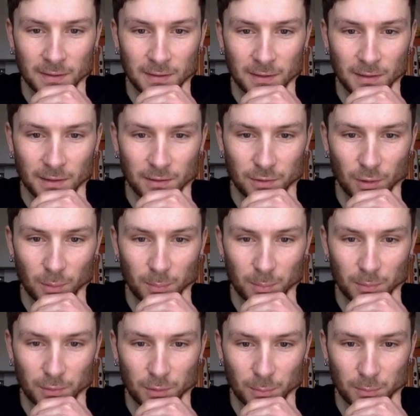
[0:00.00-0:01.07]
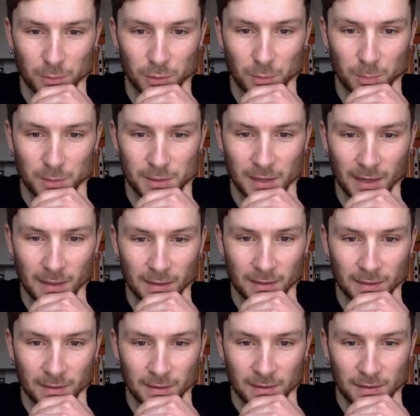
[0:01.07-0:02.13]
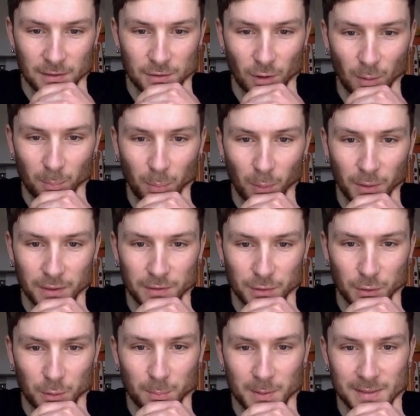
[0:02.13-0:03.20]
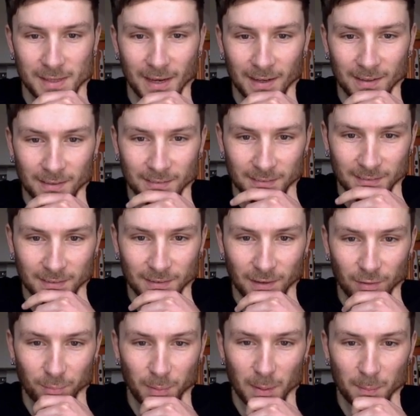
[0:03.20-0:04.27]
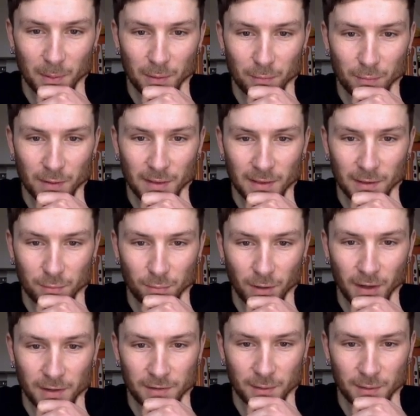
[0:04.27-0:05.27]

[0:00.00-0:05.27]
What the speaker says: Look, top 2%, top 0.2% of people who've ridden this ride.